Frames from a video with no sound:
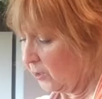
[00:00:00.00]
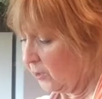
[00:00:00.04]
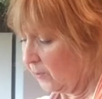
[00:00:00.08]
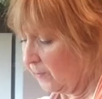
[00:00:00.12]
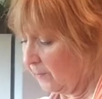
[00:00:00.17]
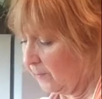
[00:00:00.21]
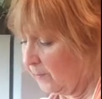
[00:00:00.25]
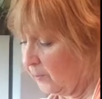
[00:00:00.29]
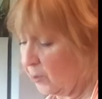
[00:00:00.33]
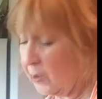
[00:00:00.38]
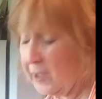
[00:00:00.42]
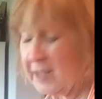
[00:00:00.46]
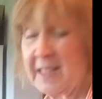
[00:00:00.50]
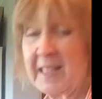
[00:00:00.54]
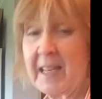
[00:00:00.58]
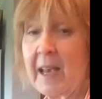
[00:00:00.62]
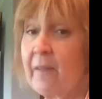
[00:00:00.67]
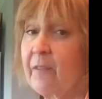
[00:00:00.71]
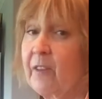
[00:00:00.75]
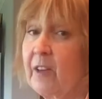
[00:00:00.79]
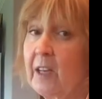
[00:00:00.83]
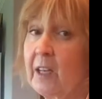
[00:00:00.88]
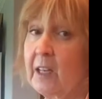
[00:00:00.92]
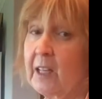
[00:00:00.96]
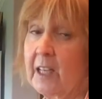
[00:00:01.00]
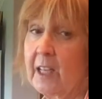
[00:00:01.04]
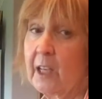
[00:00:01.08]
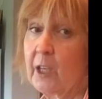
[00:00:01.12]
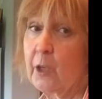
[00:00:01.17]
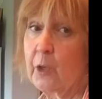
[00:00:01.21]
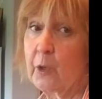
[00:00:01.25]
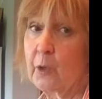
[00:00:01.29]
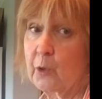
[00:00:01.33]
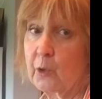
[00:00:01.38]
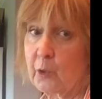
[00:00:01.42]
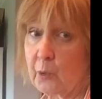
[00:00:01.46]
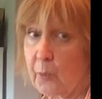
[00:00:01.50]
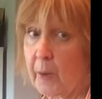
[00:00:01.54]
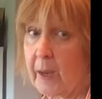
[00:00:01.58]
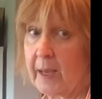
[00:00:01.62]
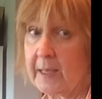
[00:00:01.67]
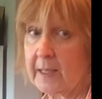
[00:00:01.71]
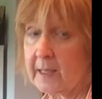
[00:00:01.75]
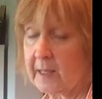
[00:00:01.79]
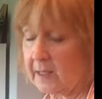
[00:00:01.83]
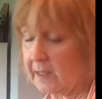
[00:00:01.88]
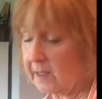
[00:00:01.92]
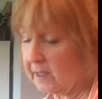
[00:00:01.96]
You can definitely use
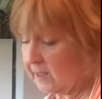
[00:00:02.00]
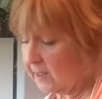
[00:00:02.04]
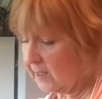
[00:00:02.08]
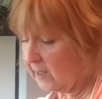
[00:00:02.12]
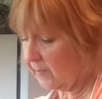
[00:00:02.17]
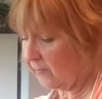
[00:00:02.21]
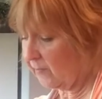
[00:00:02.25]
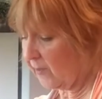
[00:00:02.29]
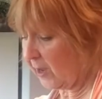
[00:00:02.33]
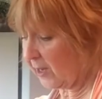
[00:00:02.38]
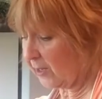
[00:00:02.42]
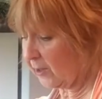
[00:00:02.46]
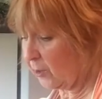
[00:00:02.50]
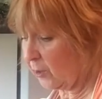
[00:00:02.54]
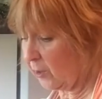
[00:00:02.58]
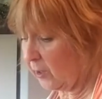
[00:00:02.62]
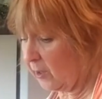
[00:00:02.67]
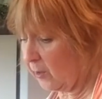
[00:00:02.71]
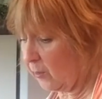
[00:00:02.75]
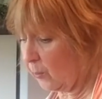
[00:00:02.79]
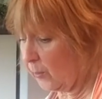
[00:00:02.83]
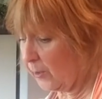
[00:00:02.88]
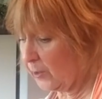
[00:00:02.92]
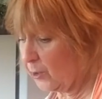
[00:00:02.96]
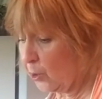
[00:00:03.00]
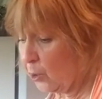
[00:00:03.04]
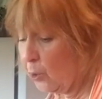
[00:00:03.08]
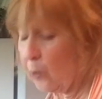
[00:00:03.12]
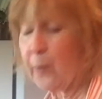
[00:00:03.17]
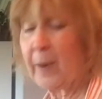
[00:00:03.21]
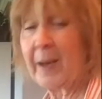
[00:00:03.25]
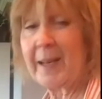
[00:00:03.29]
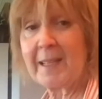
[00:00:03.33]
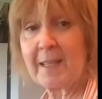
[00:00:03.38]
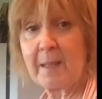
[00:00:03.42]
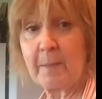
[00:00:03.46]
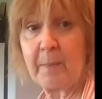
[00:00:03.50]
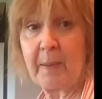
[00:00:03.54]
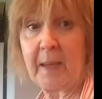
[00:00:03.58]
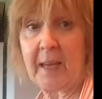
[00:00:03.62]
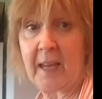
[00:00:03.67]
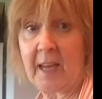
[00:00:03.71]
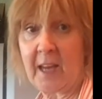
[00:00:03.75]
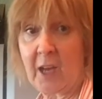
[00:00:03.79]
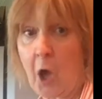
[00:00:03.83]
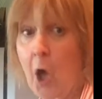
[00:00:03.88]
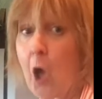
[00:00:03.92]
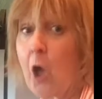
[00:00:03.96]
raisins. In fact, the original
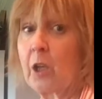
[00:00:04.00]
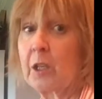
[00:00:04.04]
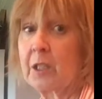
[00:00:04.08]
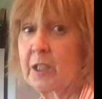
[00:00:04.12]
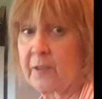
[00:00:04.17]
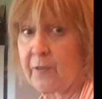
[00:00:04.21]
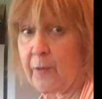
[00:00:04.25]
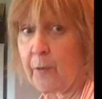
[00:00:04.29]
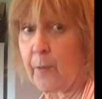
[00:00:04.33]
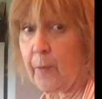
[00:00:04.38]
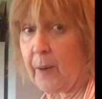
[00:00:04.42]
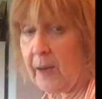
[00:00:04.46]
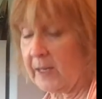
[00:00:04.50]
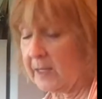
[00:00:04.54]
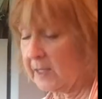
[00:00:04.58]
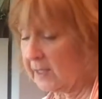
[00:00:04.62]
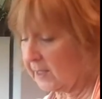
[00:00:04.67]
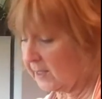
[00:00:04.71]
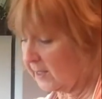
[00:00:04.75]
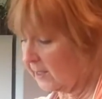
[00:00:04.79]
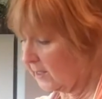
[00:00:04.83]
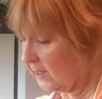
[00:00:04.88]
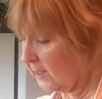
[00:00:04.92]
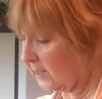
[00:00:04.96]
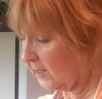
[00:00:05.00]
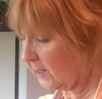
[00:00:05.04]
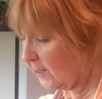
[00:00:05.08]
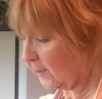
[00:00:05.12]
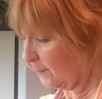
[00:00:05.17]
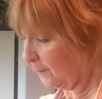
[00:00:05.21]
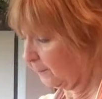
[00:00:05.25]
recipe calls for raisins.